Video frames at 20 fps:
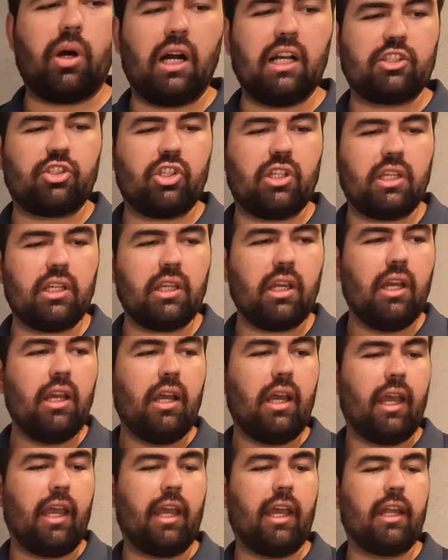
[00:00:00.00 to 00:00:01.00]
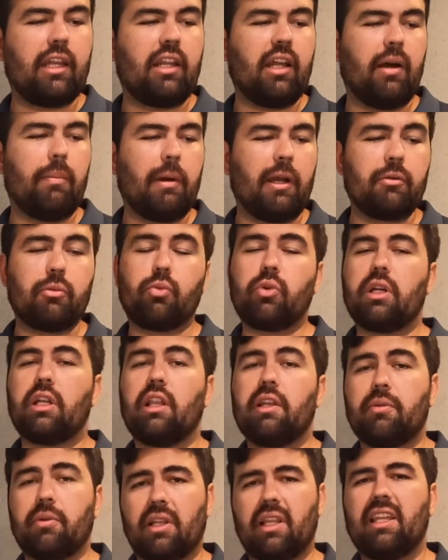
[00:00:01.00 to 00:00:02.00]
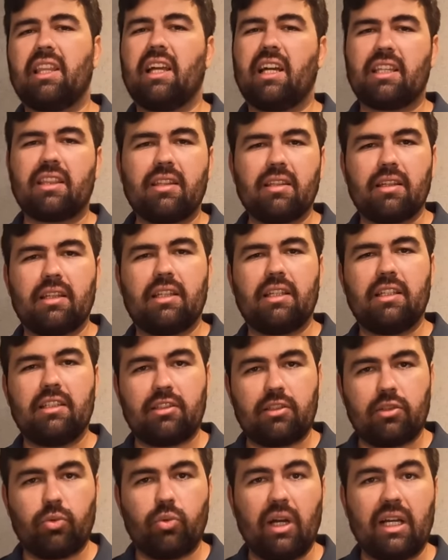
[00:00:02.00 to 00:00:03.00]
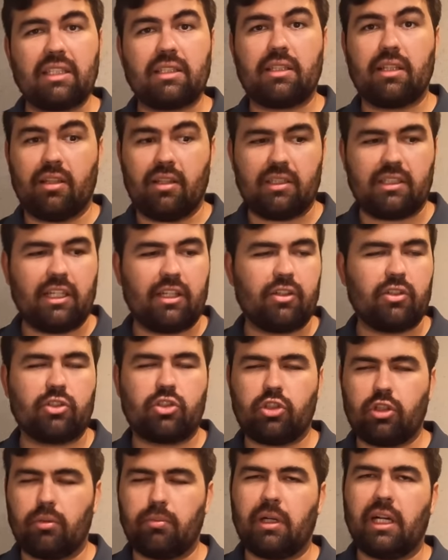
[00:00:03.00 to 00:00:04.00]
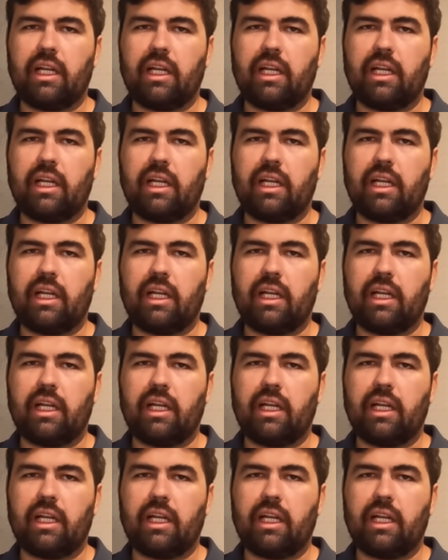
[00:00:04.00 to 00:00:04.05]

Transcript: watching. And um, I really, really like the East to West Della Terra so